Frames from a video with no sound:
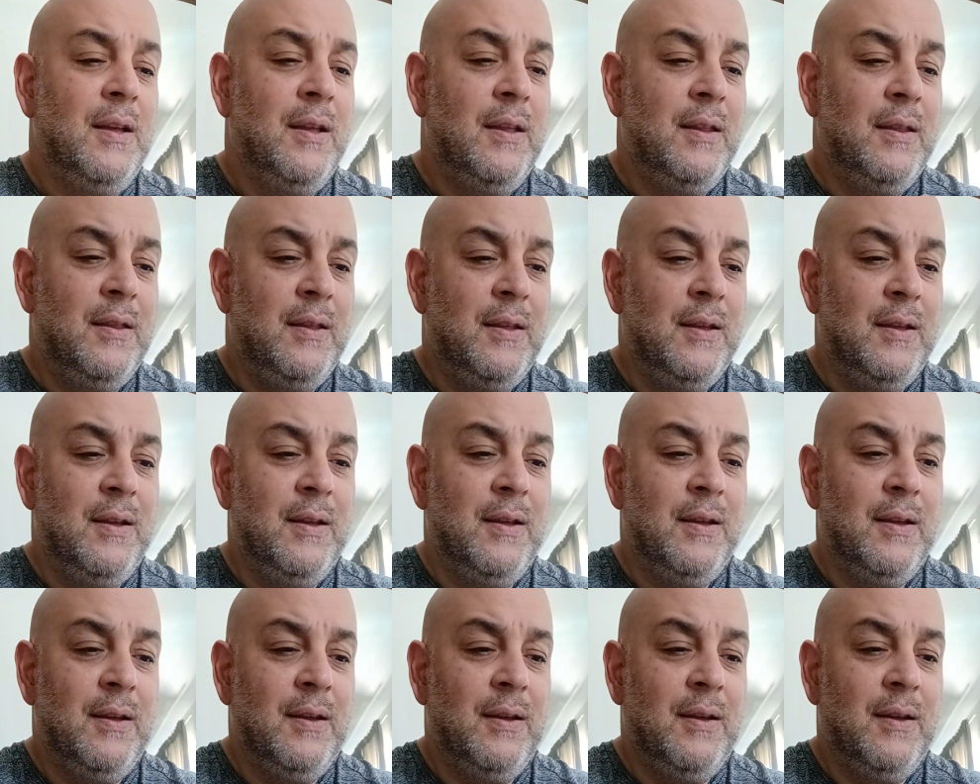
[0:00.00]

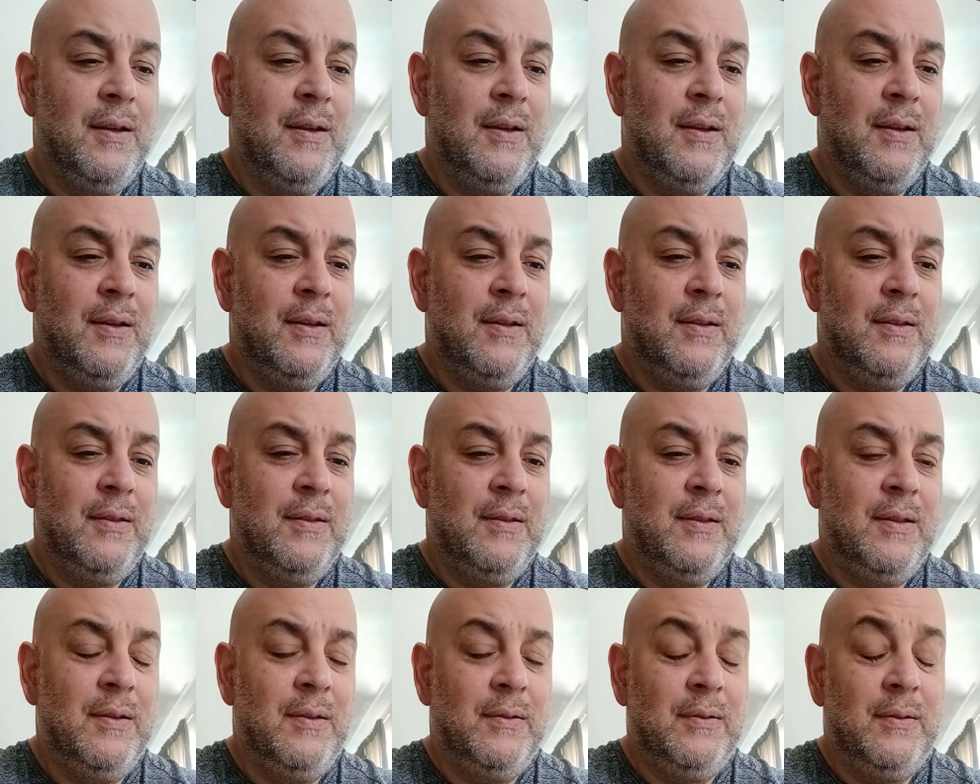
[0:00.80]
the
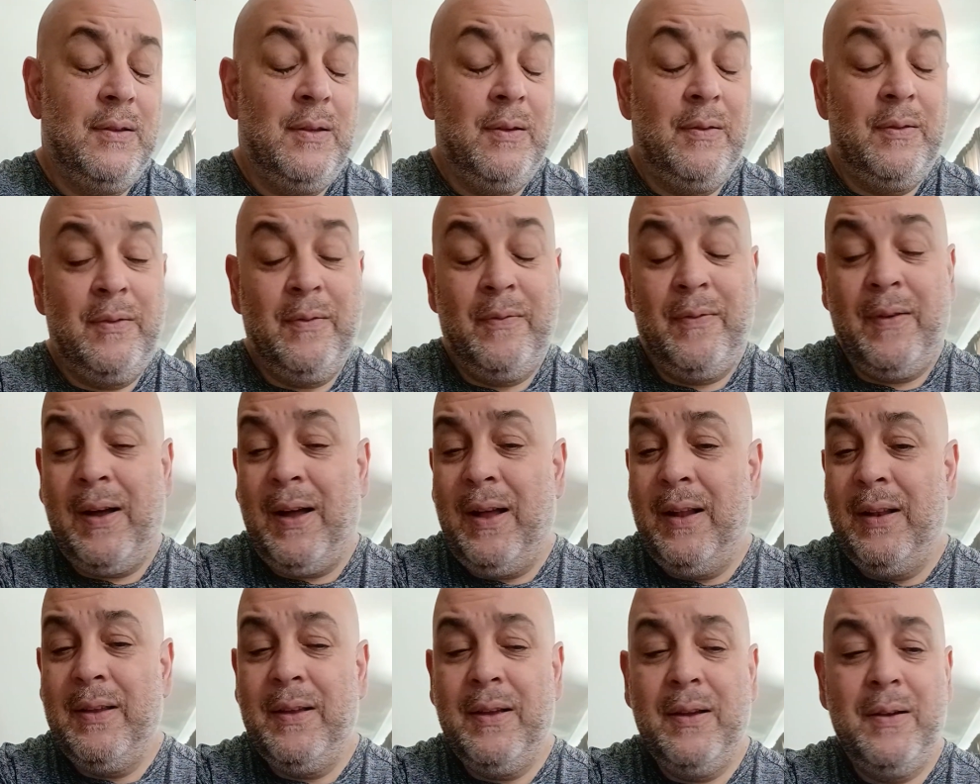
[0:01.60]

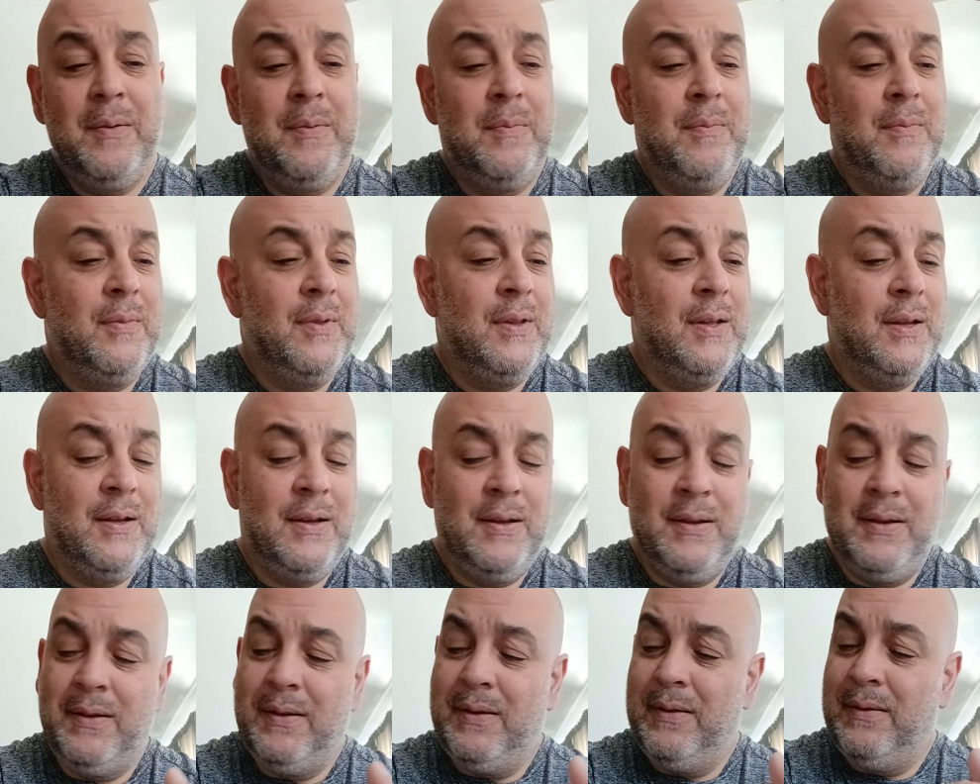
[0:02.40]
volume,
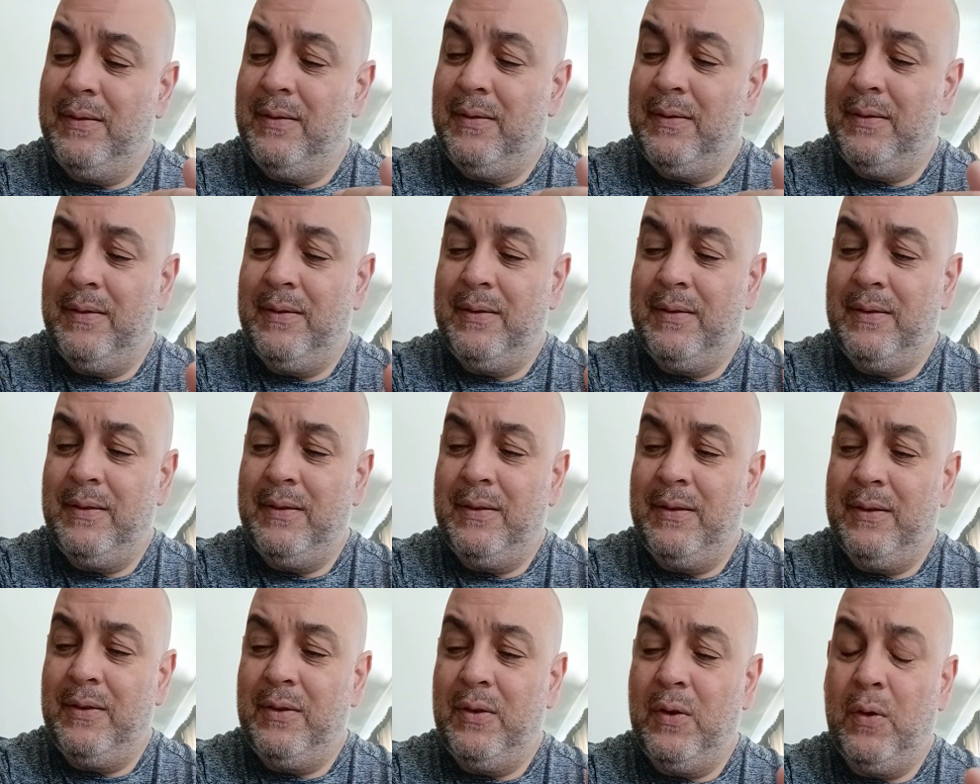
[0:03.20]
the
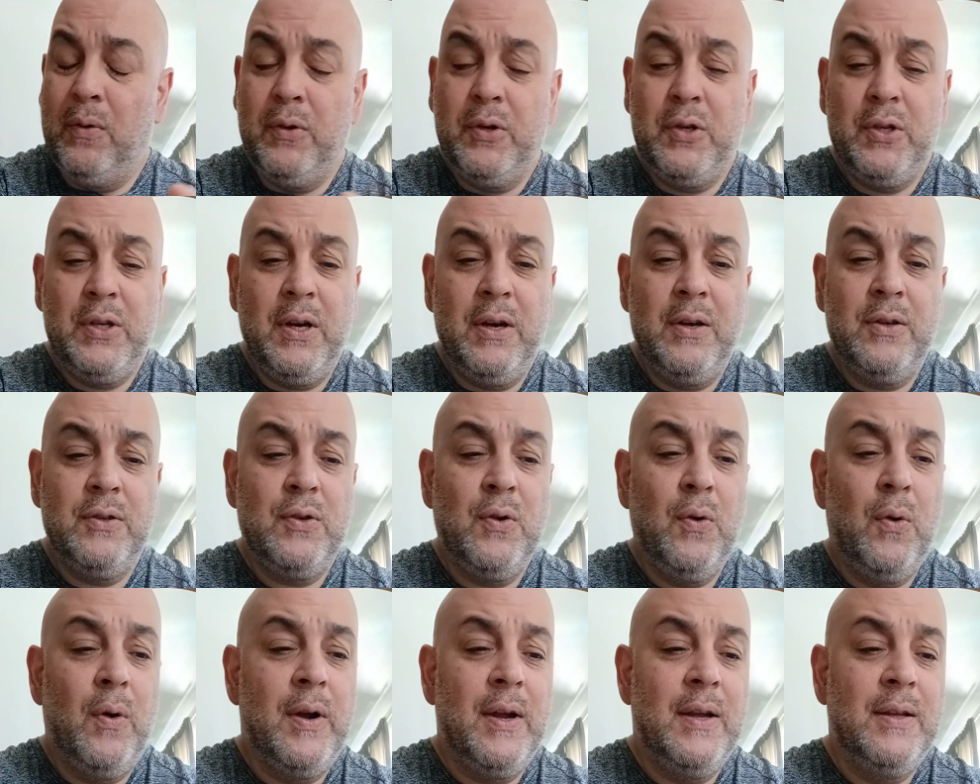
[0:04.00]
no shares
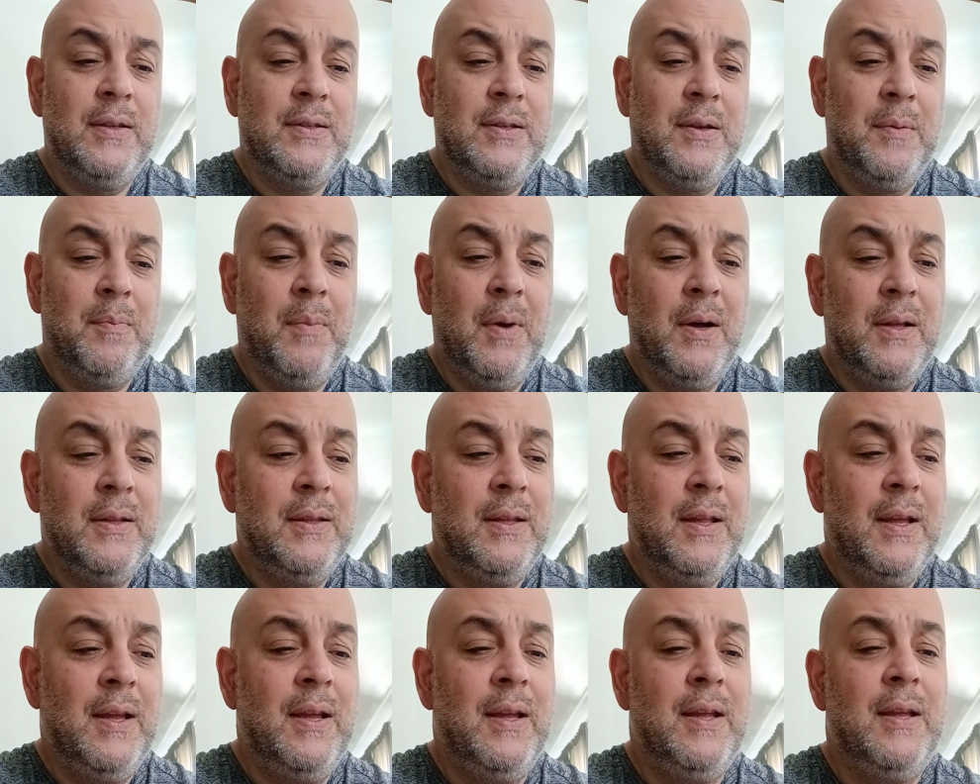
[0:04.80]
going into
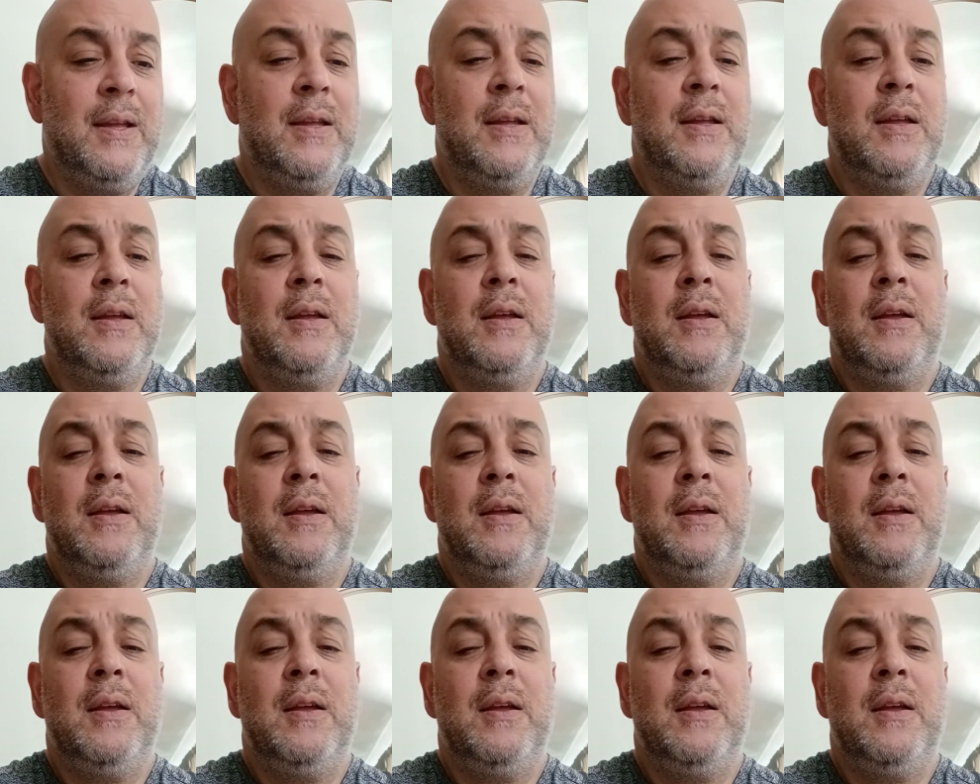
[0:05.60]
Monday,